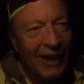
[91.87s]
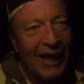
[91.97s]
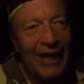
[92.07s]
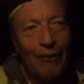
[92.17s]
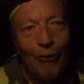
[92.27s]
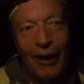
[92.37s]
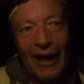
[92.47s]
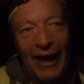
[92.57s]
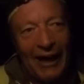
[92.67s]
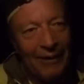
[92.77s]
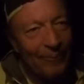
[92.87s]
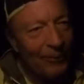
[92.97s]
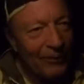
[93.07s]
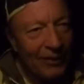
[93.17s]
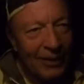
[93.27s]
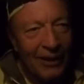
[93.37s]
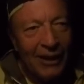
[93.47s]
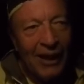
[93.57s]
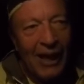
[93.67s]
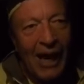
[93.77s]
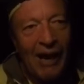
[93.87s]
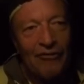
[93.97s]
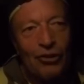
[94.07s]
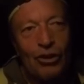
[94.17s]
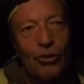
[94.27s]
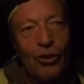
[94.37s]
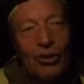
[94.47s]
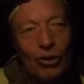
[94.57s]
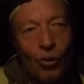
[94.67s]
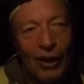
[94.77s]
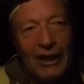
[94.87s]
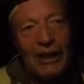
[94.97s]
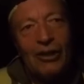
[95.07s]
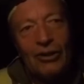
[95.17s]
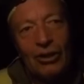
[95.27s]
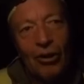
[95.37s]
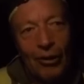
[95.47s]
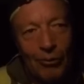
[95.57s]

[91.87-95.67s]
Anyway, after 20 years ago,